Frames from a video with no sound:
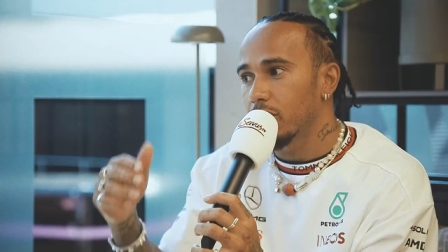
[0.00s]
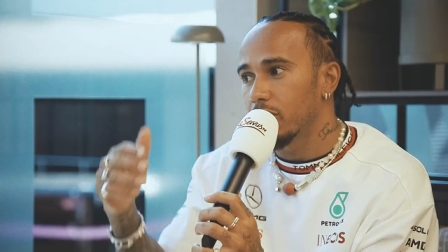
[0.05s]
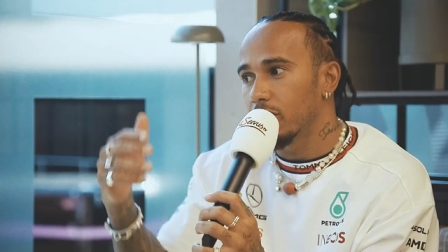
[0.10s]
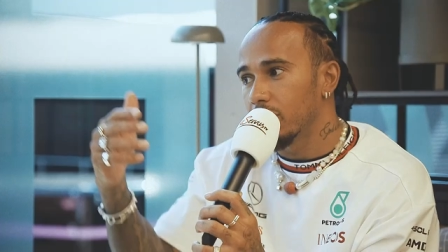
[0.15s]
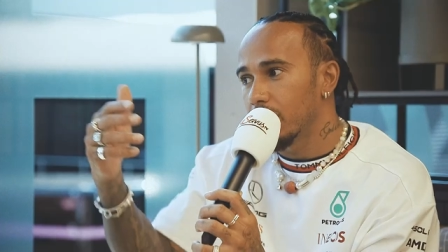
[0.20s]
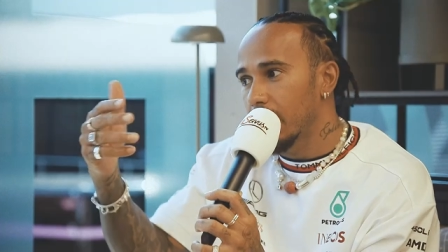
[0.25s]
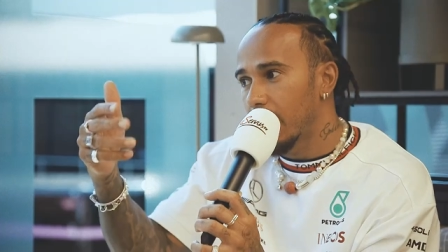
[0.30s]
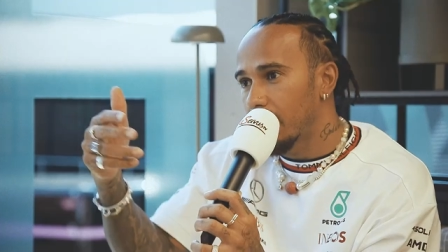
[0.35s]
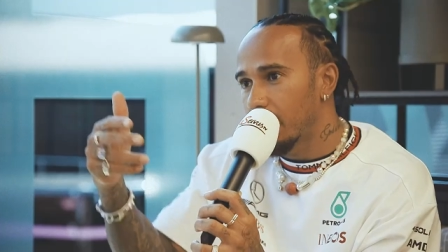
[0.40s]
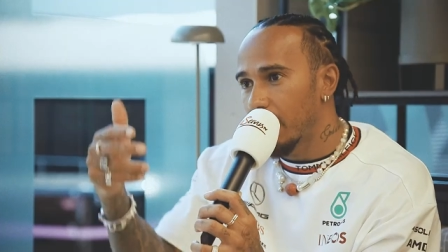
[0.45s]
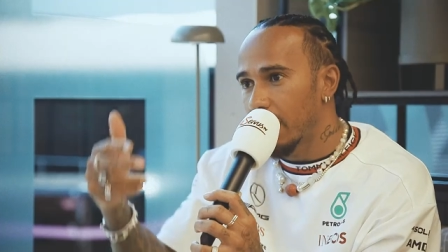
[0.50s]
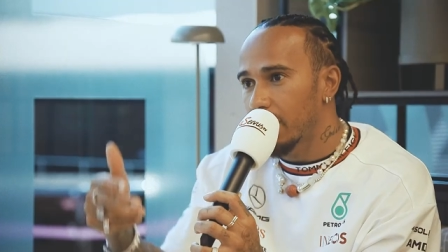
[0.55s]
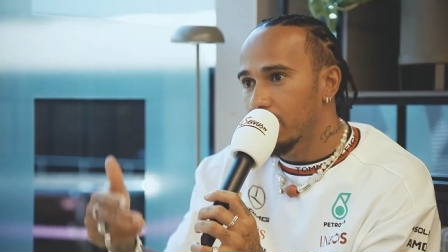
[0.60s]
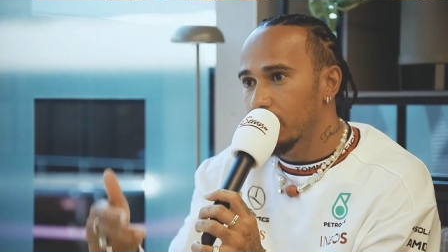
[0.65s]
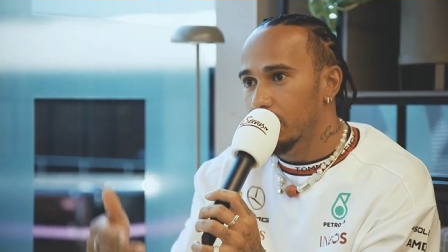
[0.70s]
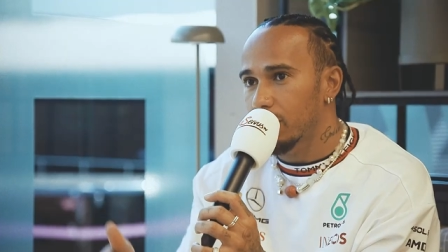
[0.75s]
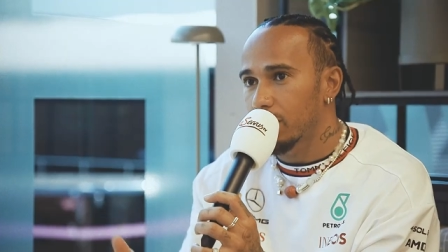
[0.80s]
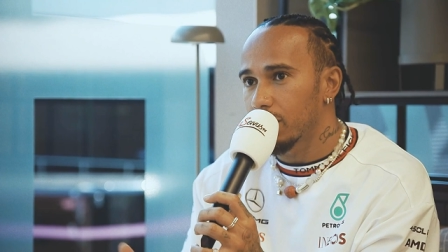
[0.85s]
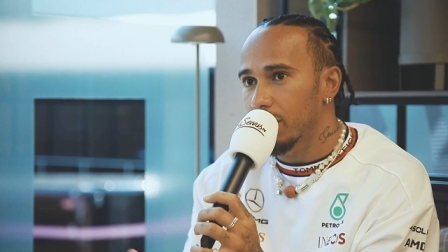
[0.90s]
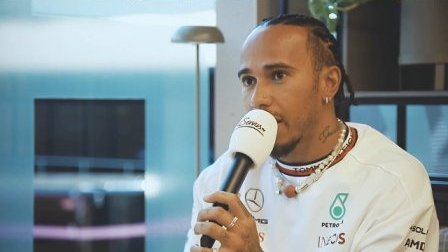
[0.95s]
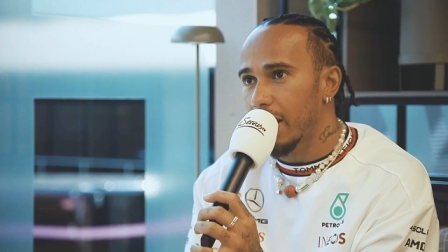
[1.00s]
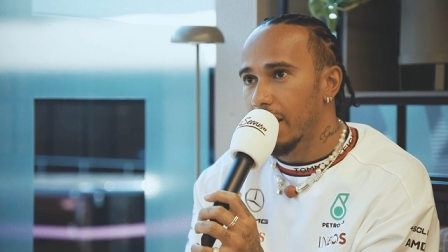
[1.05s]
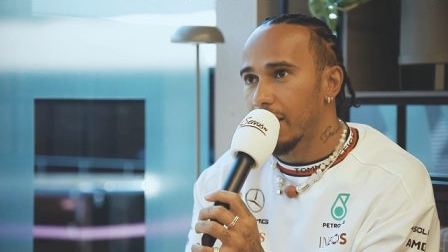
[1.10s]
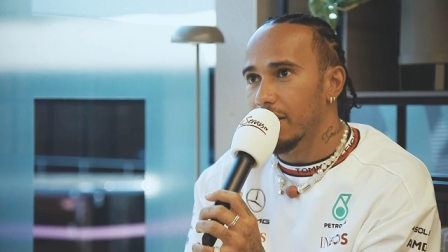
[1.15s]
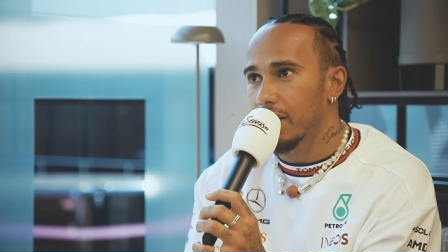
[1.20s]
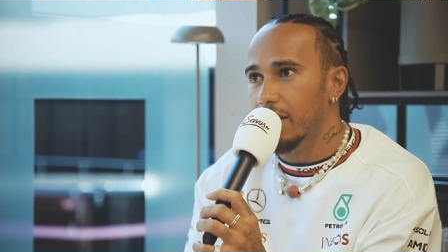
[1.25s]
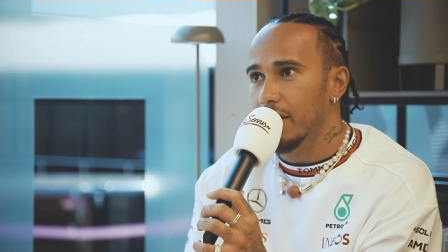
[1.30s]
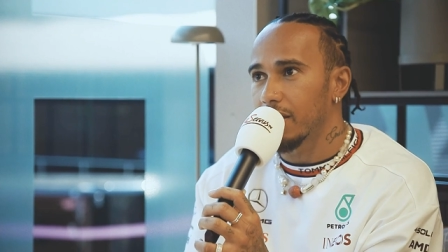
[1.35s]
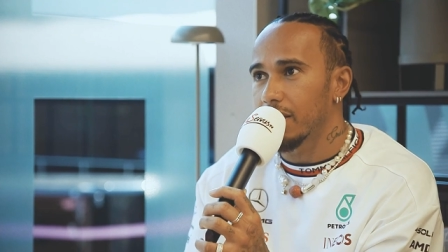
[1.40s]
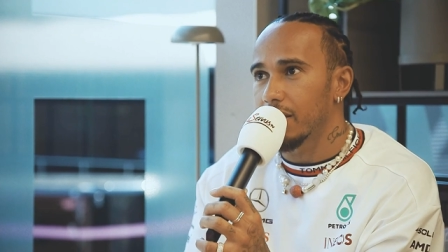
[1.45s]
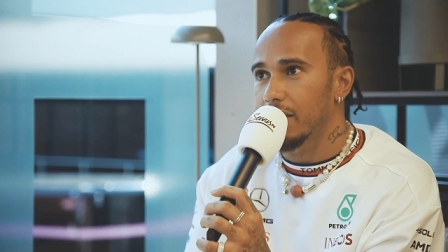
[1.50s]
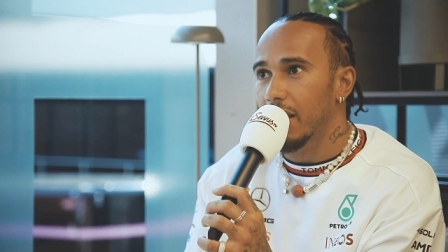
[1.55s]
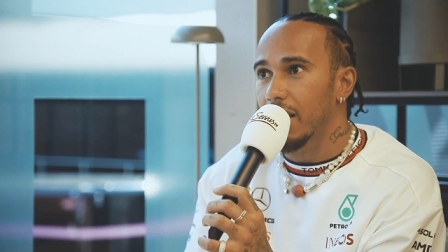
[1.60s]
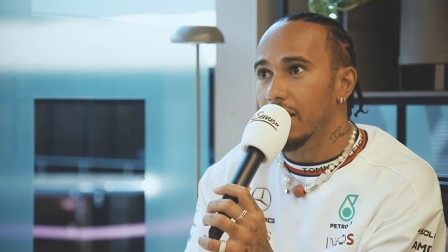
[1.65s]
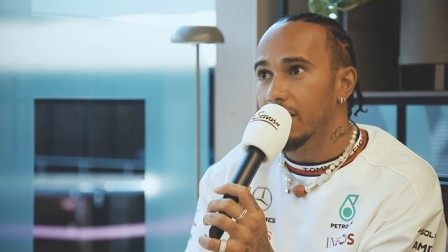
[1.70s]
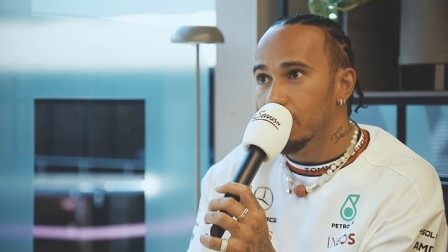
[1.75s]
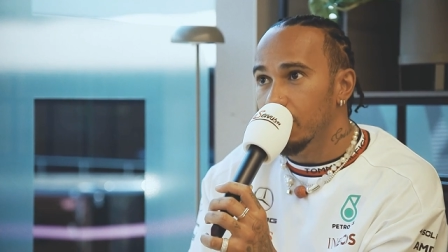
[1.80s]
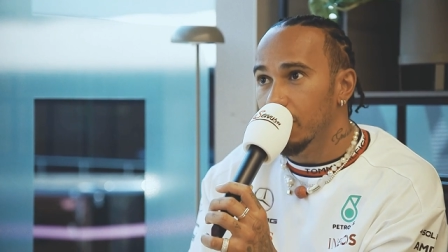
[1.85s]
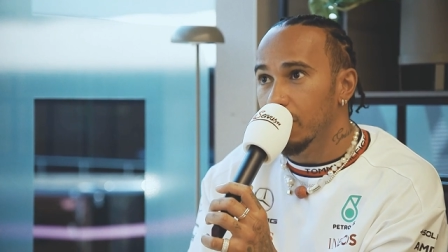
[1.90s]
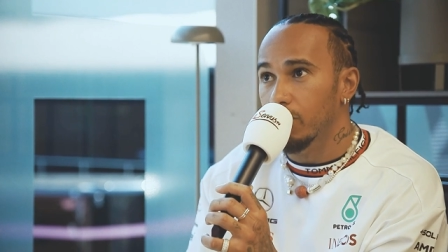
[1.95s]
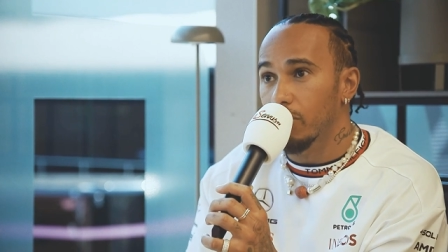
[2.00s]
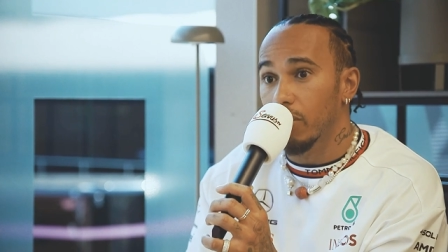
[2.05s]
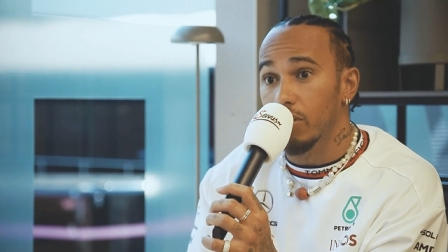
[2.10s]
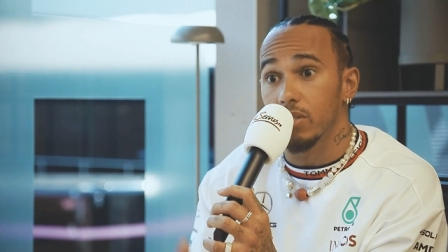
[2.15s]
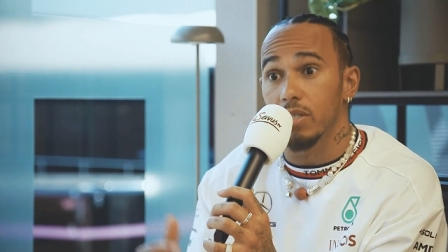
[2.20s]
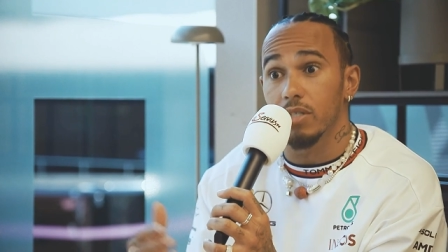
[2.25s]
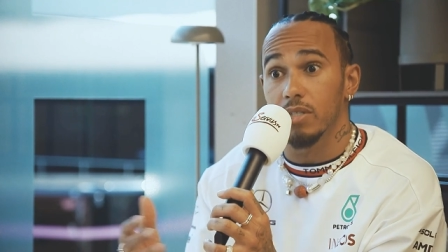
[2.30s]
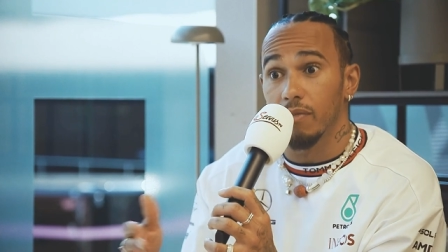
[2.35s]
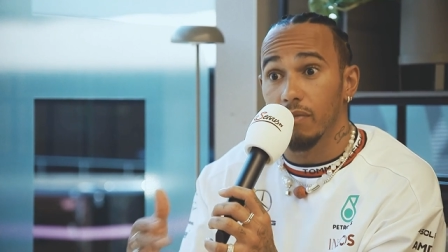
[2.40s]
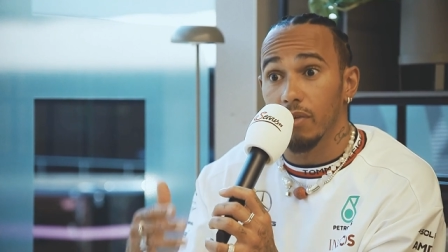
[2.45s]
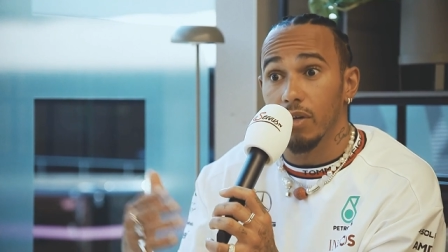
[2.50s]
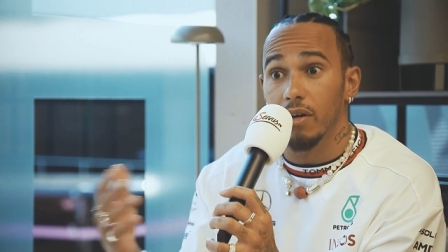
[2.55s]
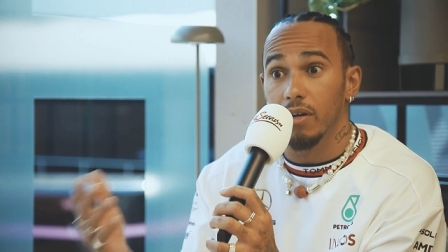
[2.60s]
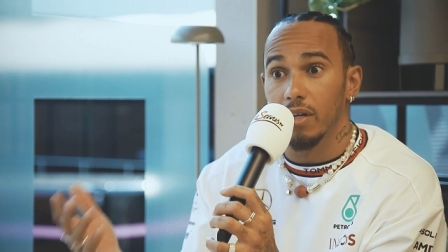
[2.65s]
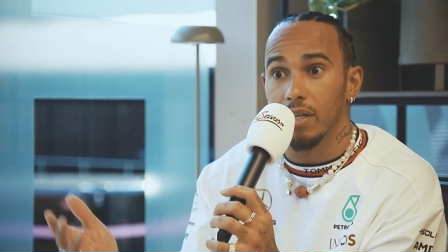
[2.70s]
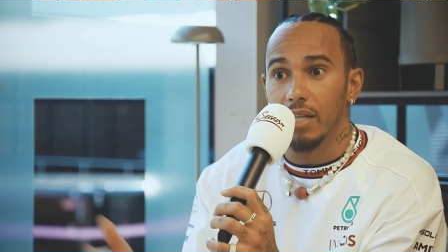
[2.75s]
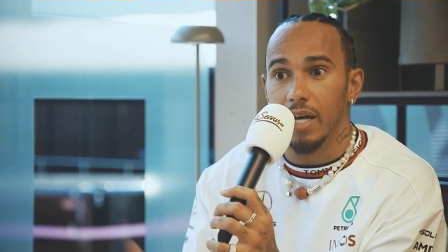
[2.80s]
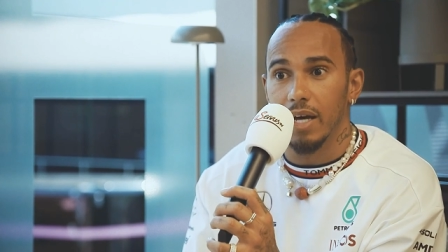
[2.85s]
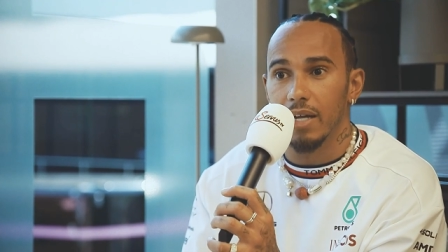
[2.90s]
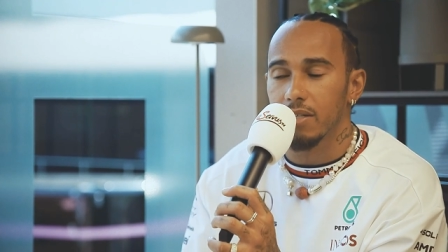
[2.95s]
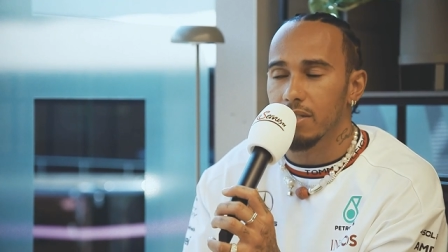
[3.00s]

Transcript: you narrate through that, and that's been a process of learning that.